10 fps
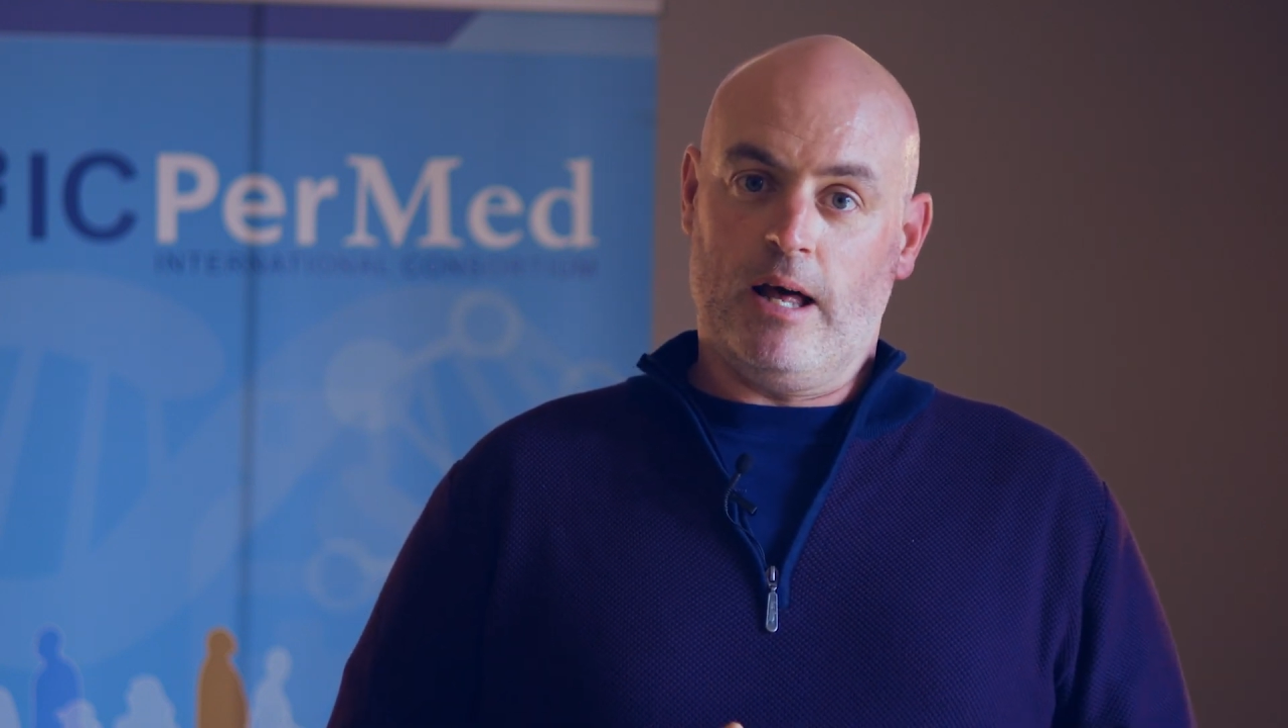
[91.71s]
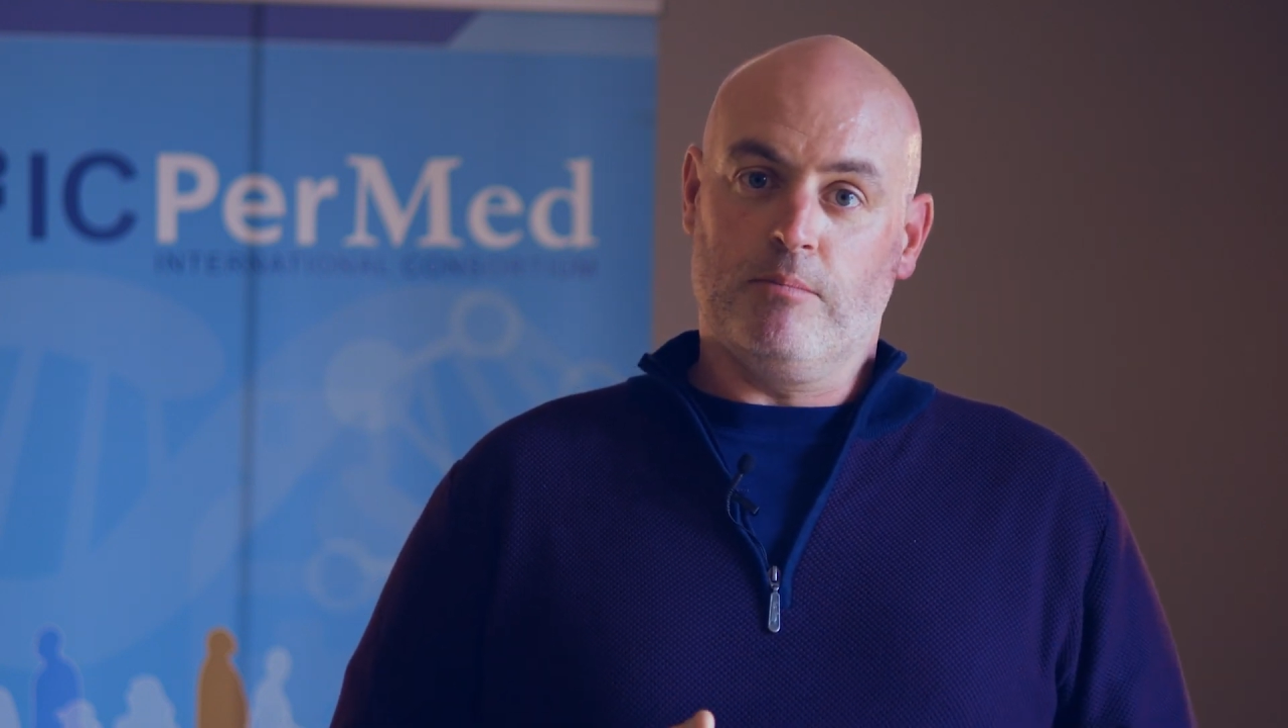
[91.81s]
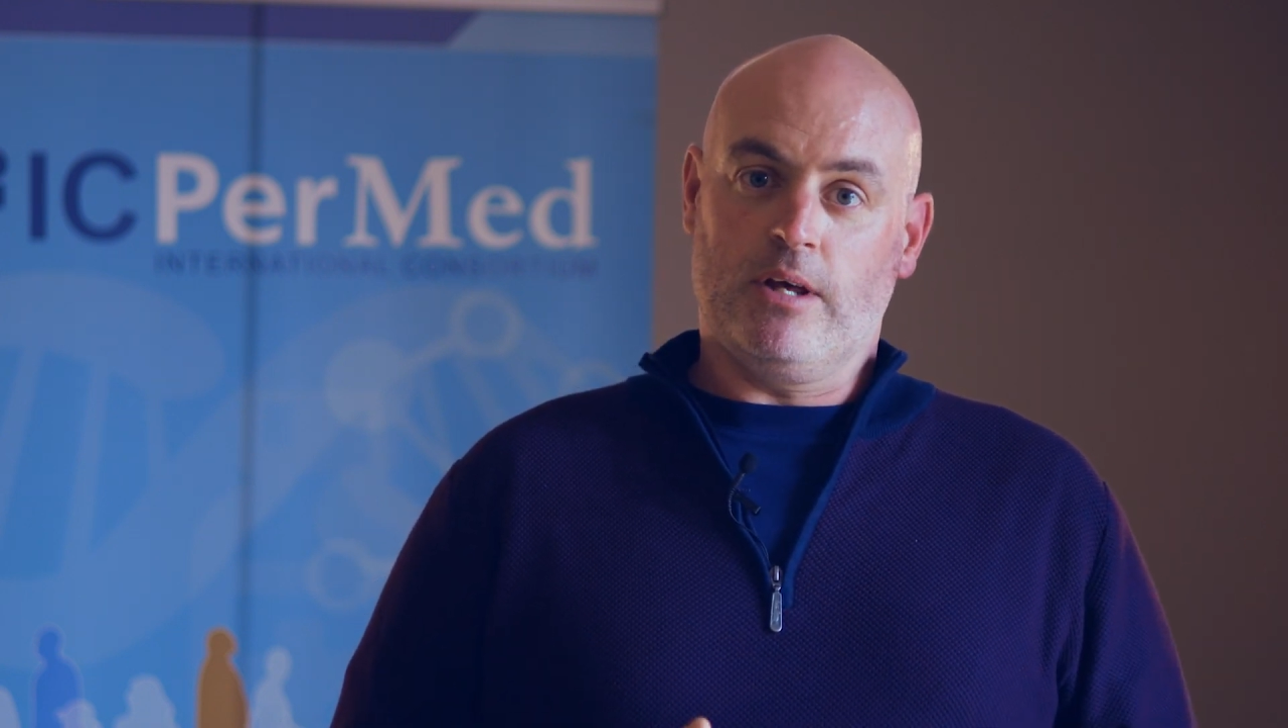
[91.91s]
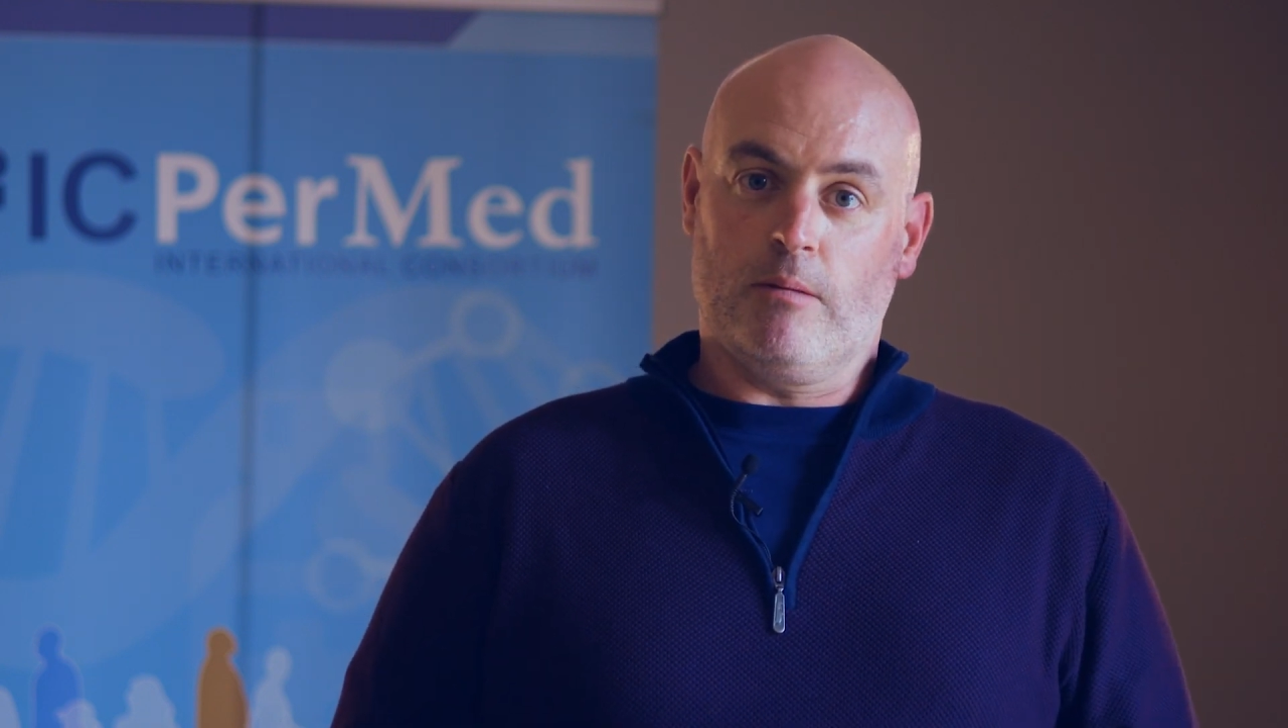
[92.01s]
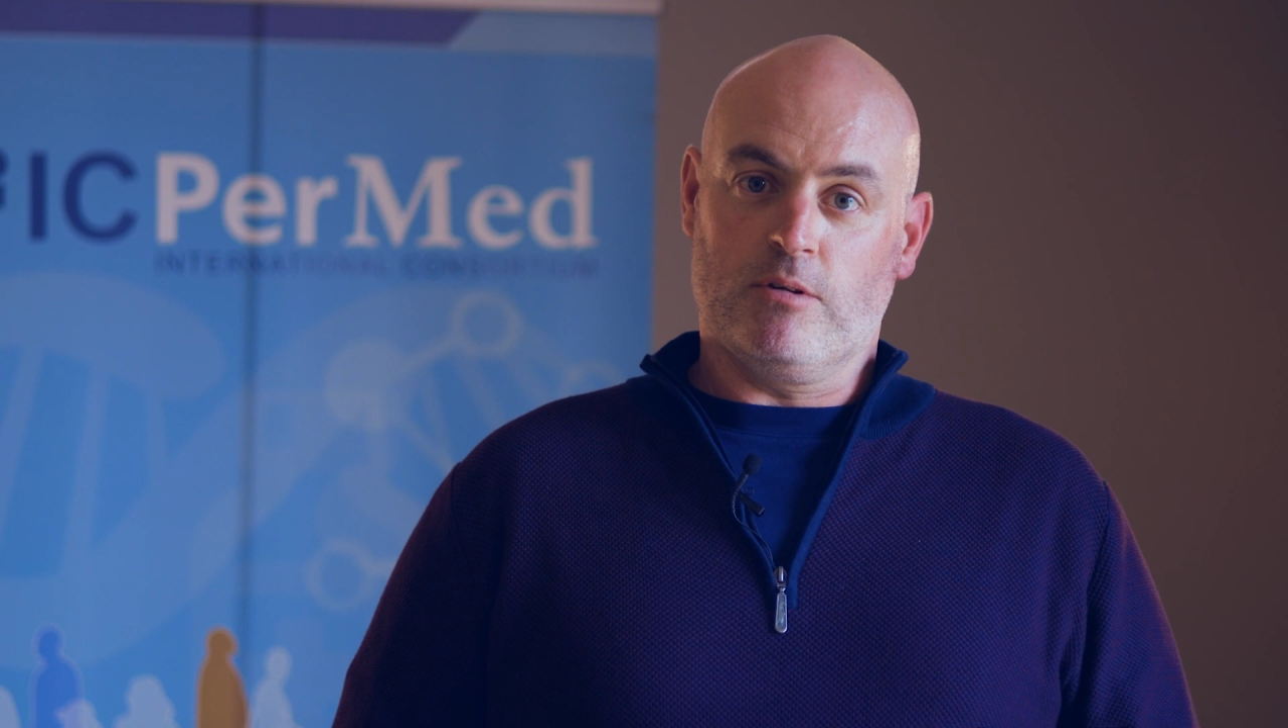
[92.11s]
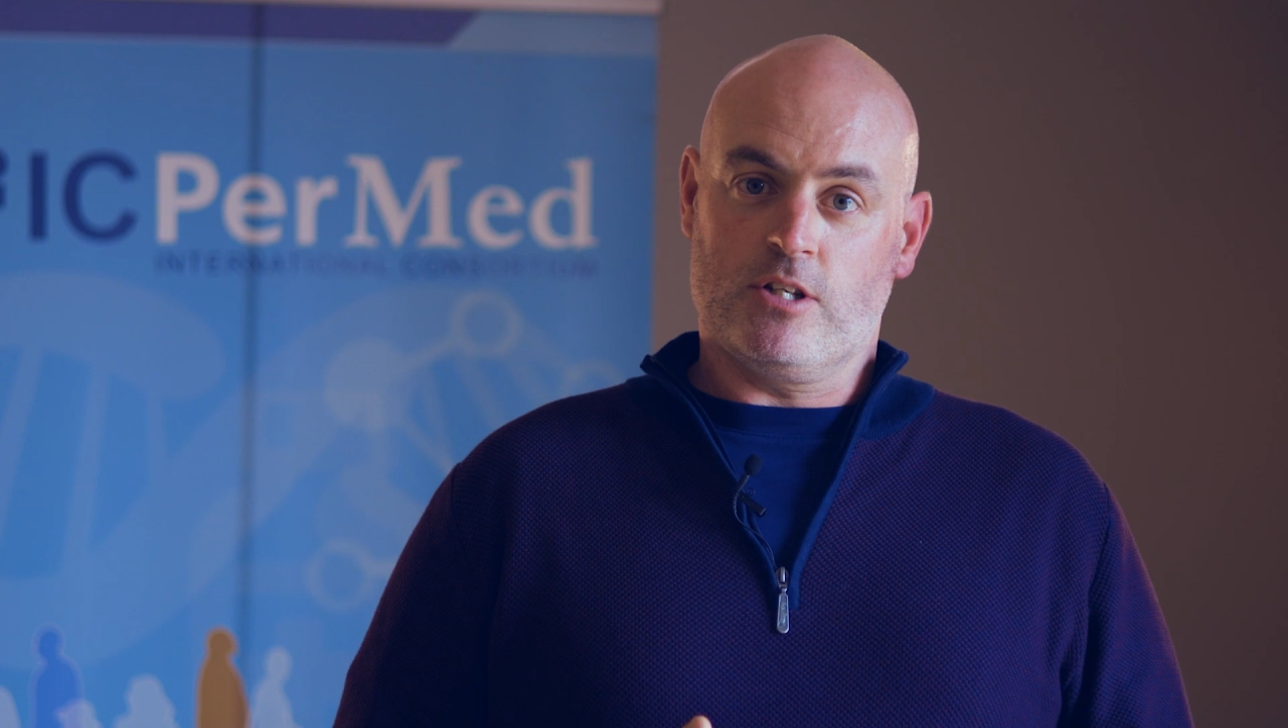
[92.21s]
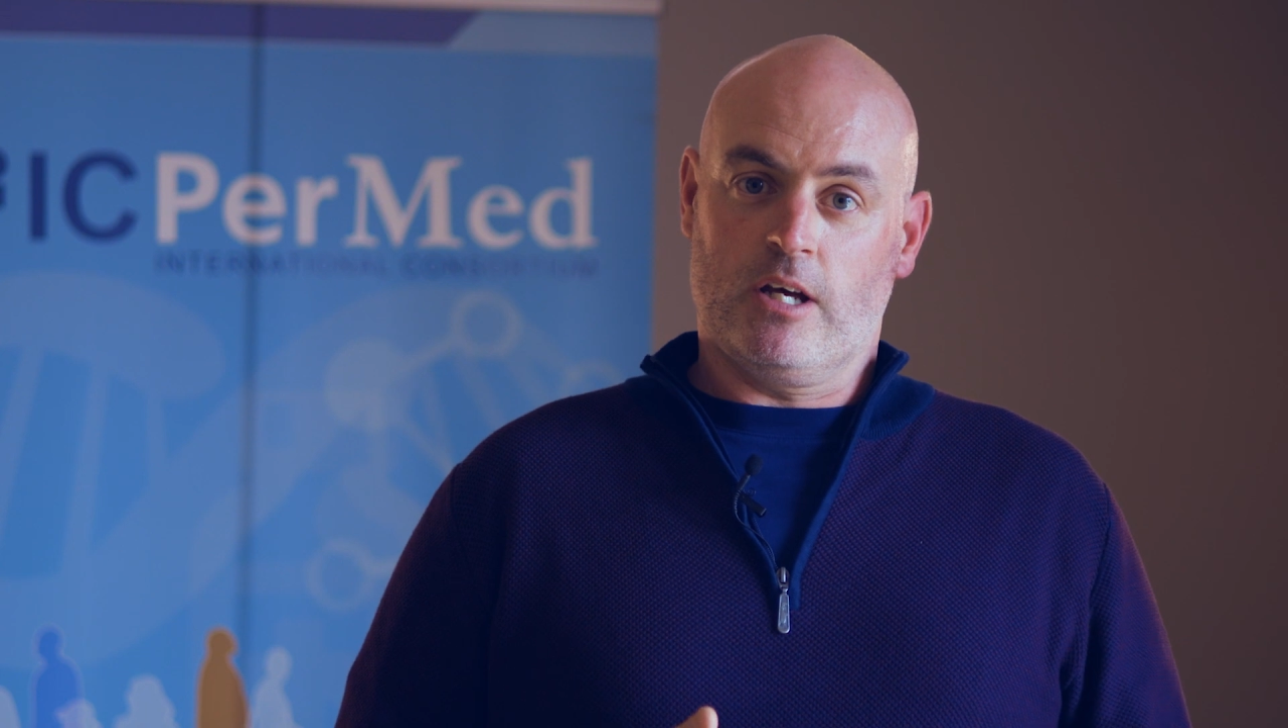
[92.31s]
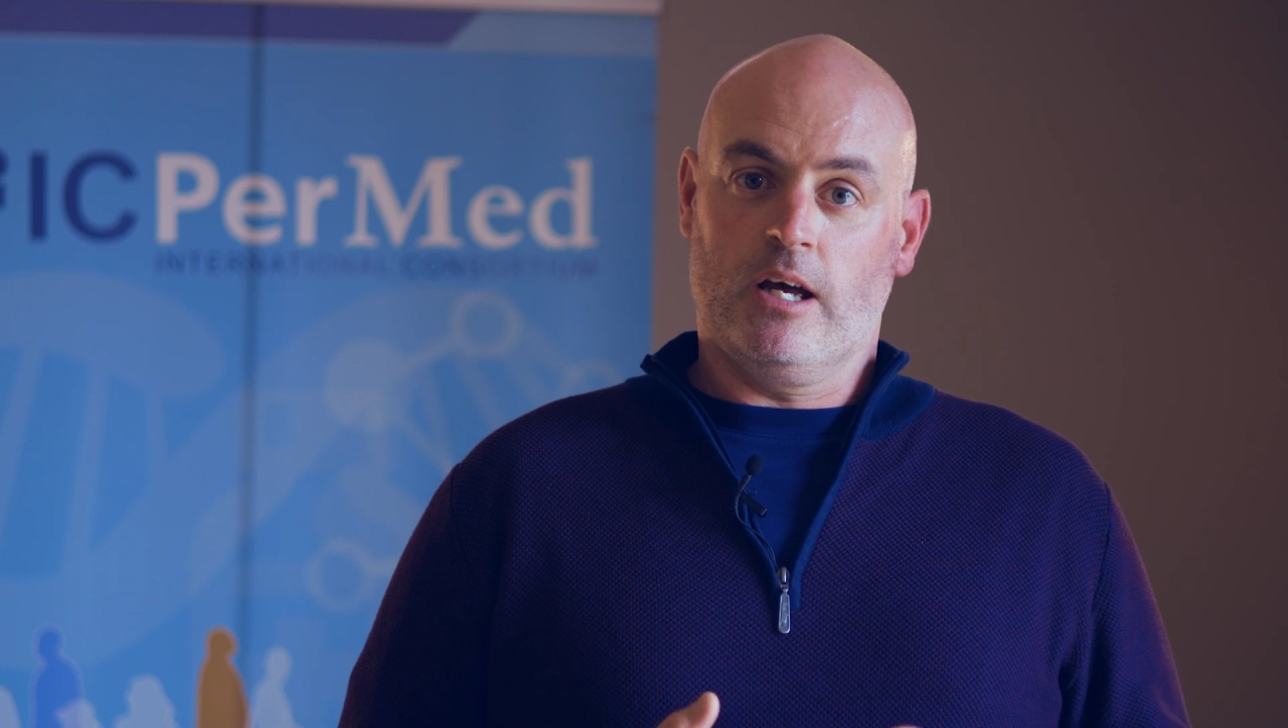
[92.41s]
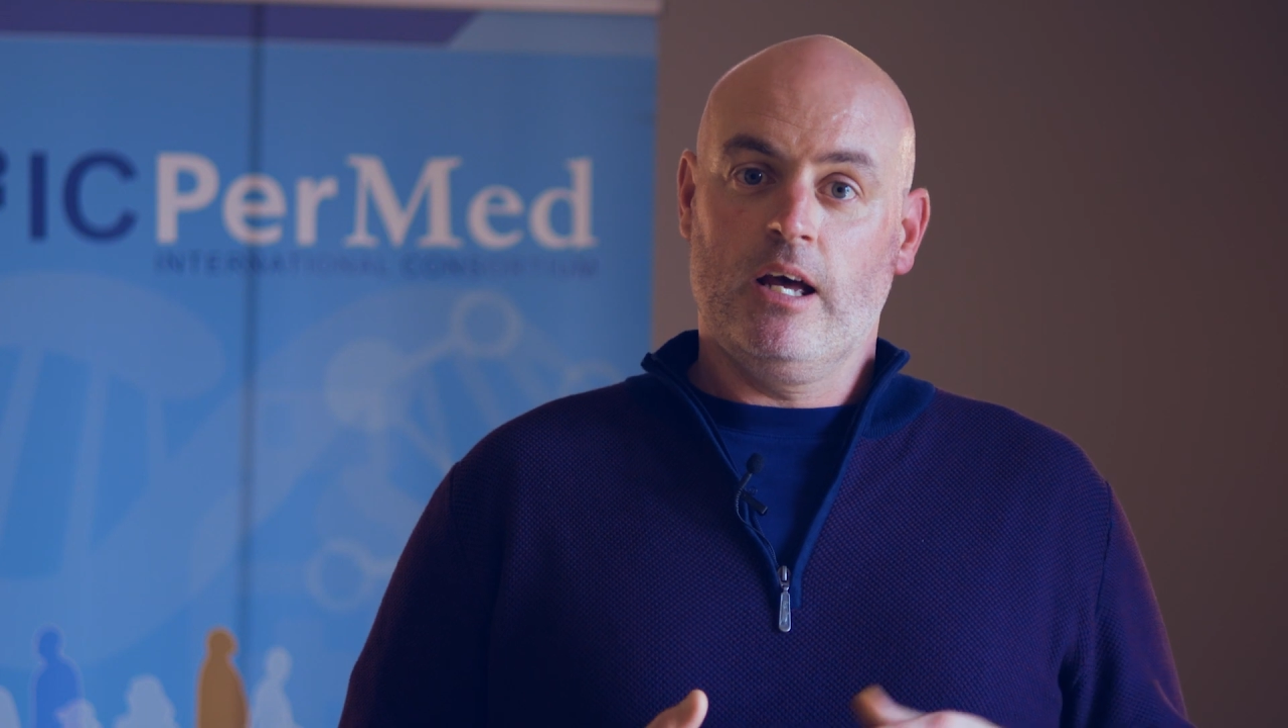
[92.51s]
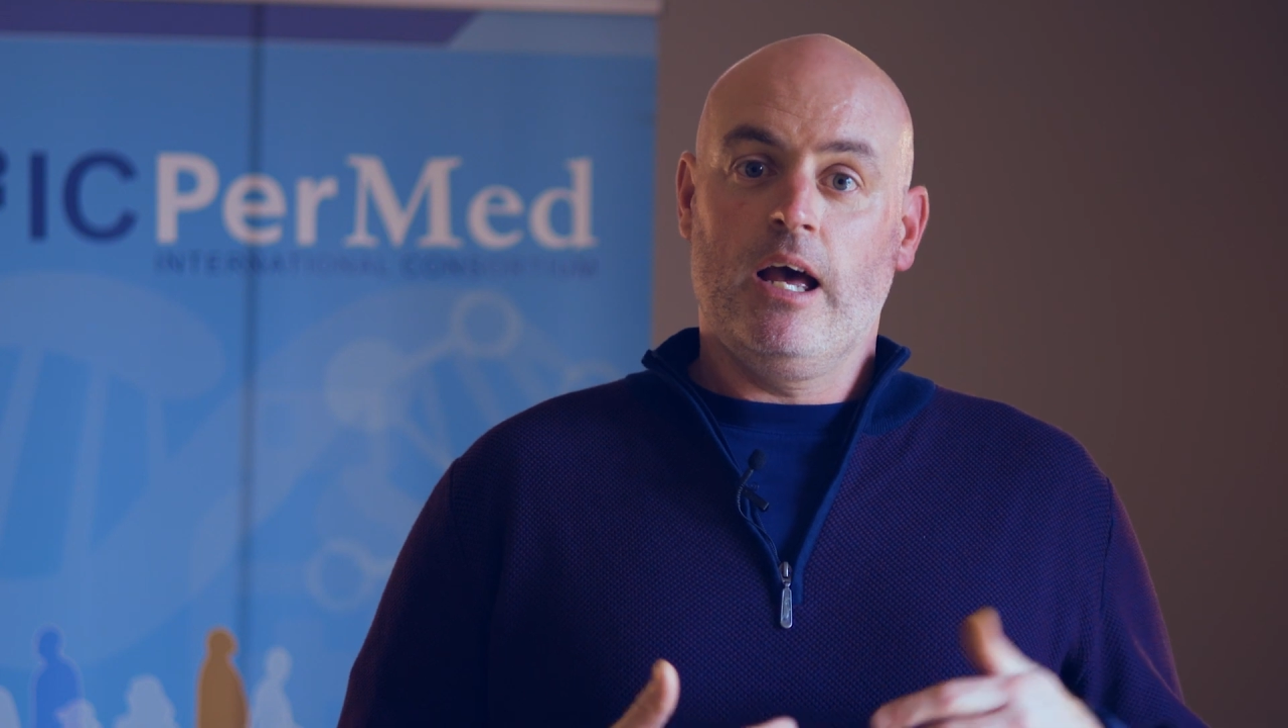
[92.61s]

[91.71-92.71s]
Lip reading: and be able to